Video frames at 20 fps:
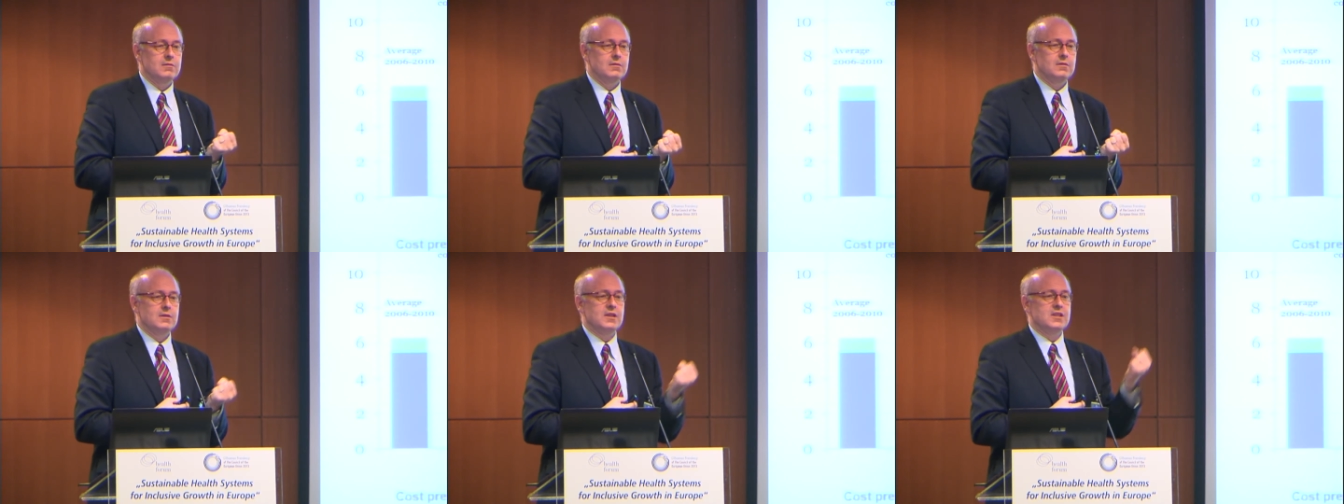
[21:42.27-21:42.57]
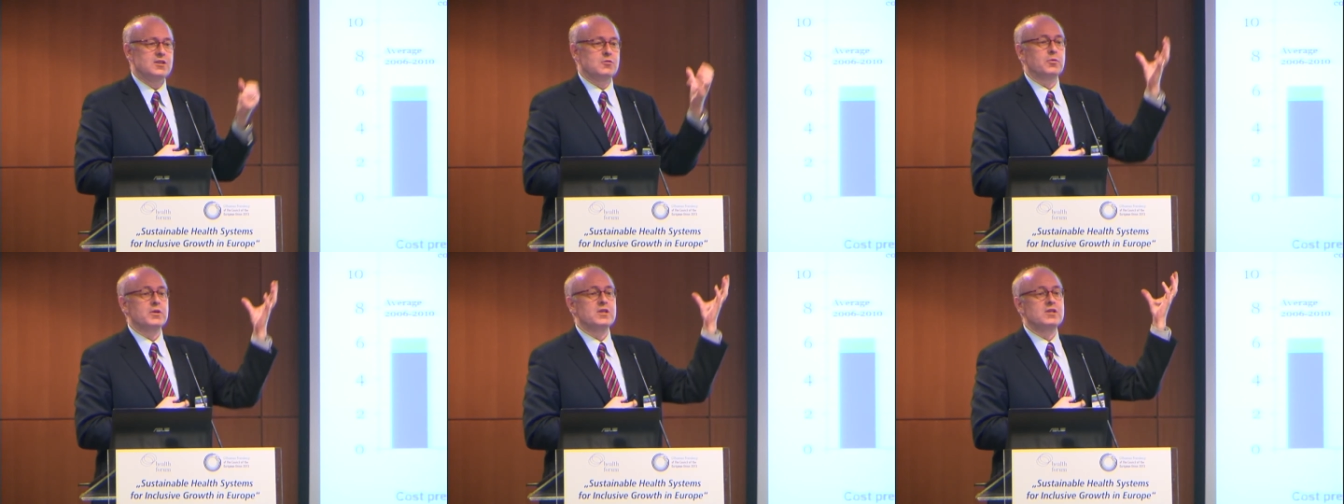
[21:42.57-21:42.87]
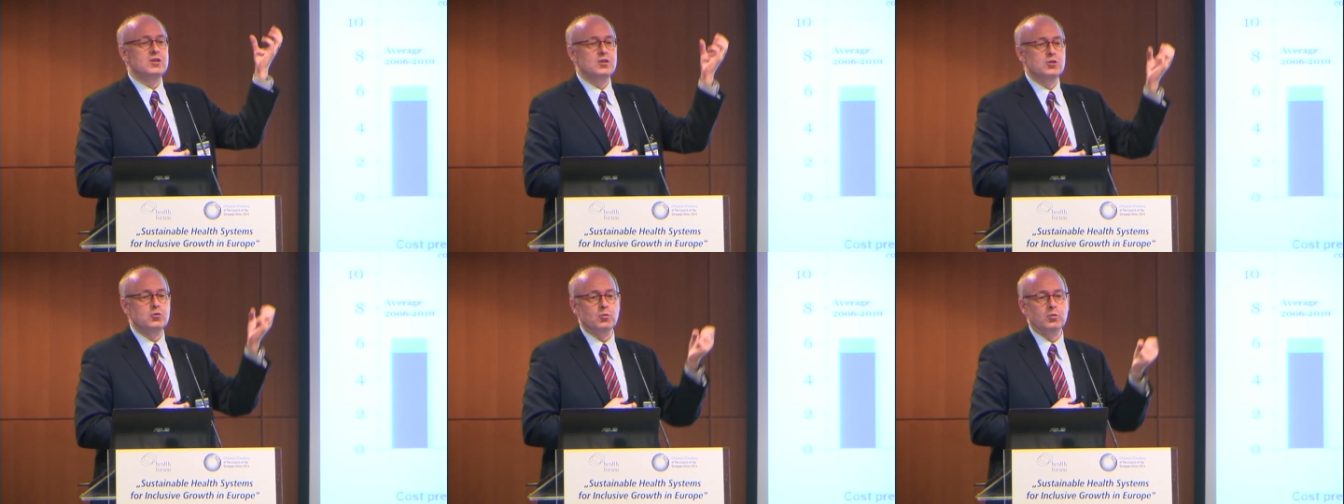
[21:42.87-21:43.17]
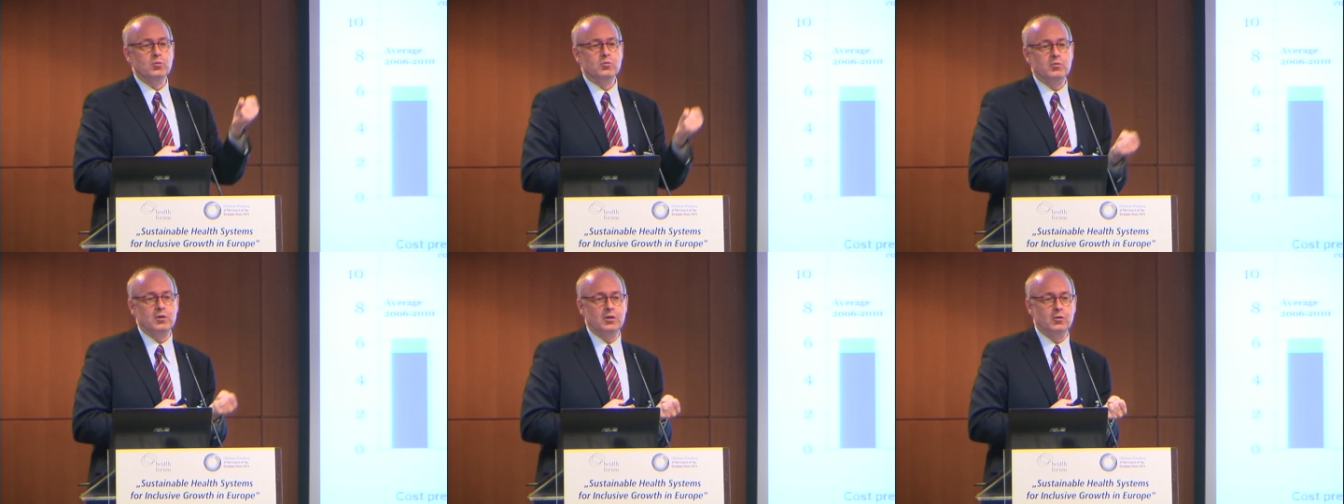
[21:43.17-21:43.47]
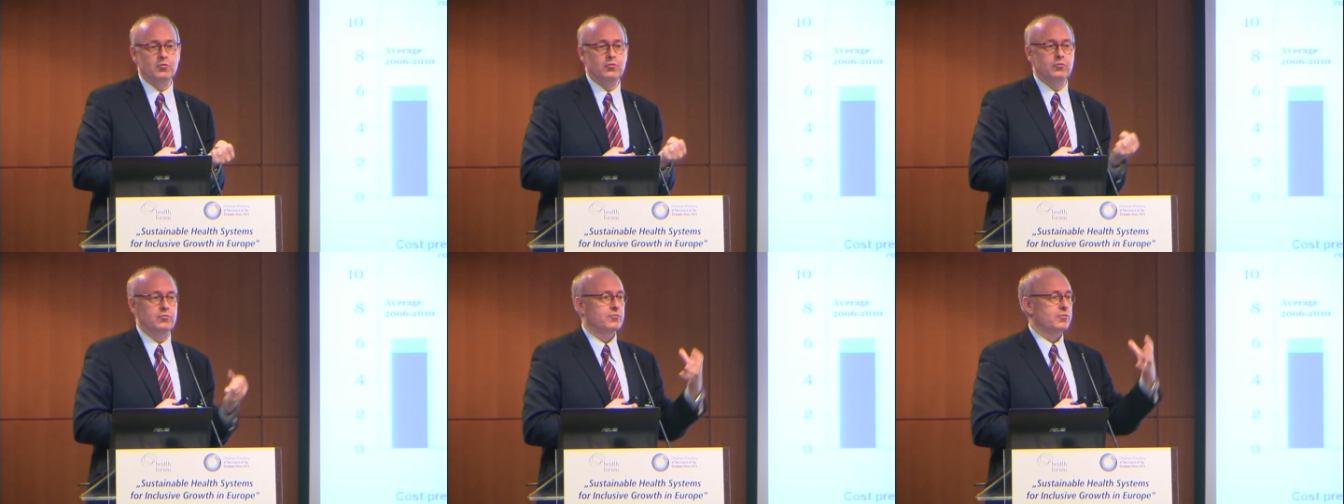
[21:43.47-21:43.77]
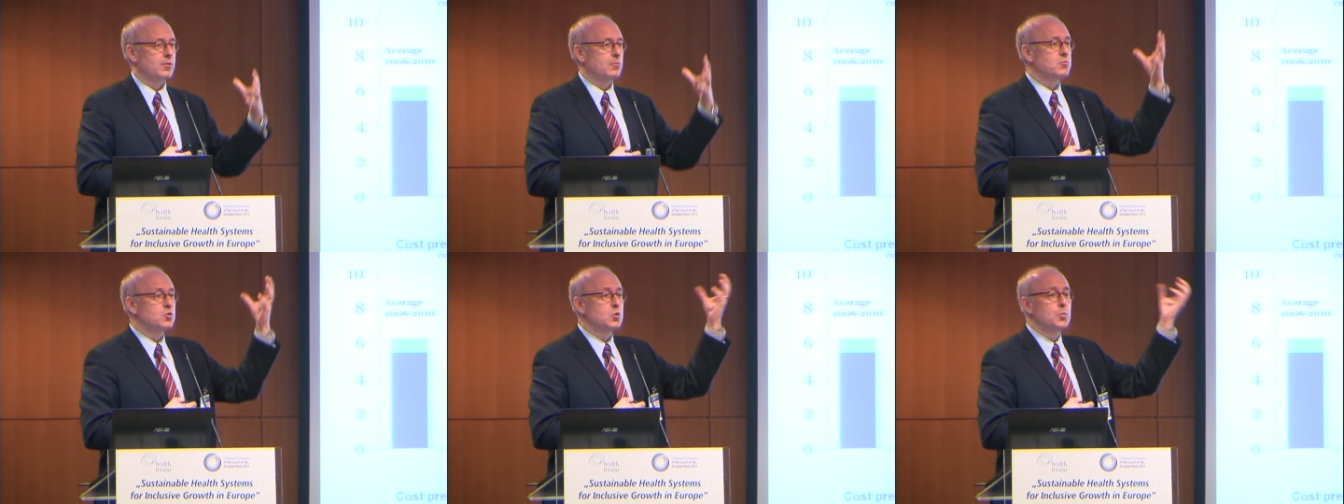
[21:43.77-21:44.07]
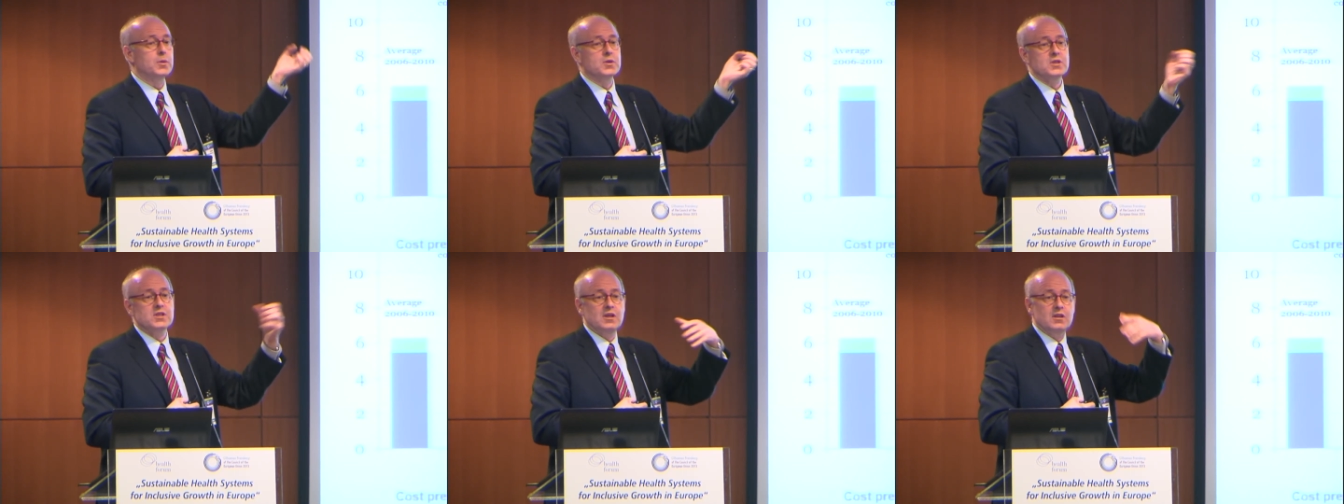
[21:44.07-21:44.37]
this residual growth from
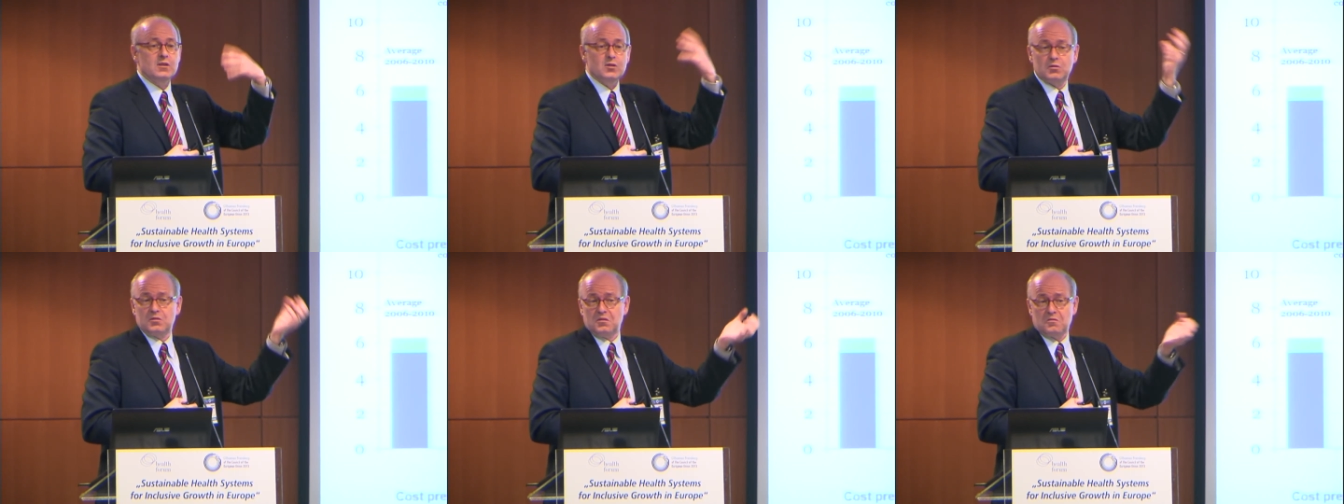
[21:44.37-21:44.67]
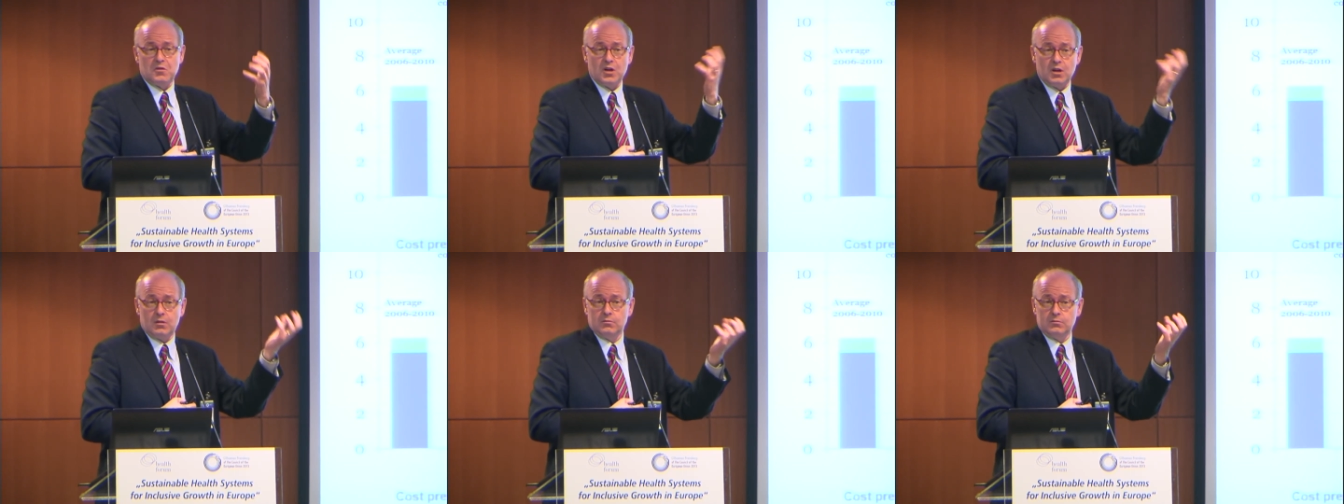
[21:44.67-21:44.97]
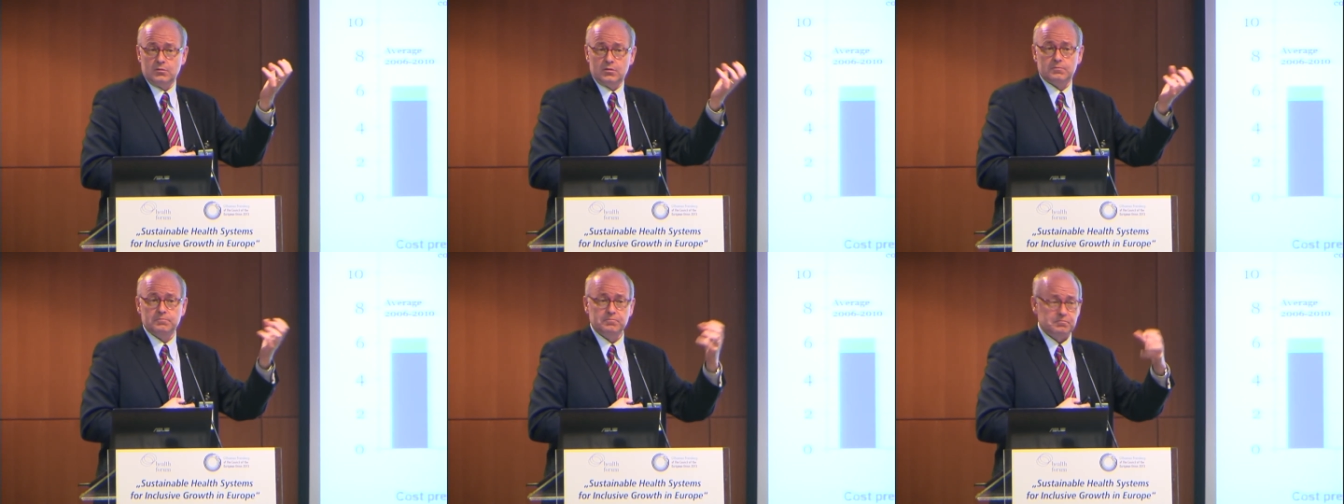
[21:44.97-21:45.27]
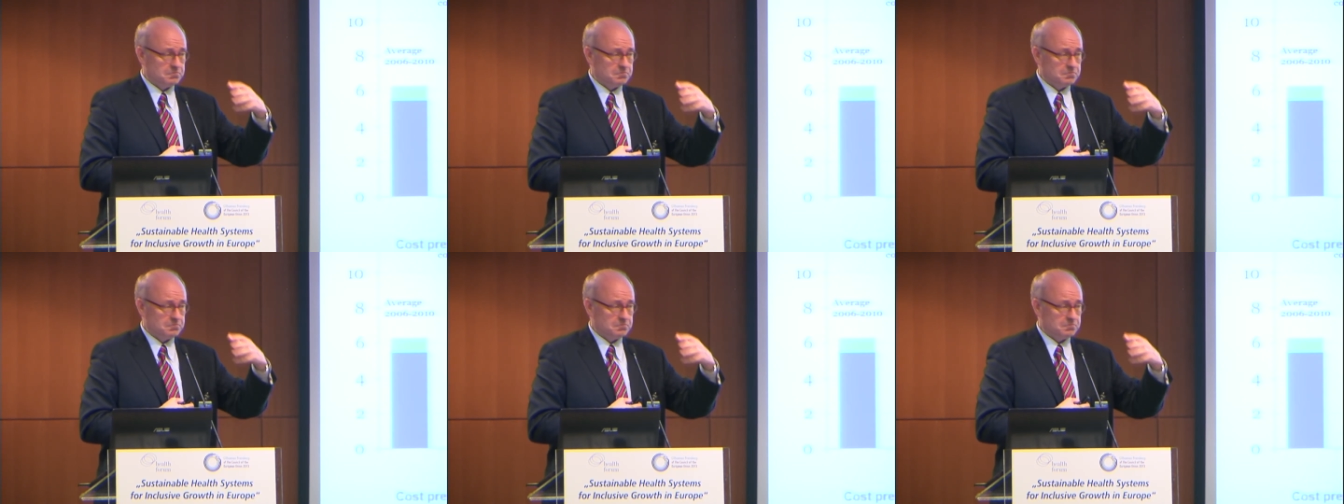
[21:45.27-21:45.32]
2% around,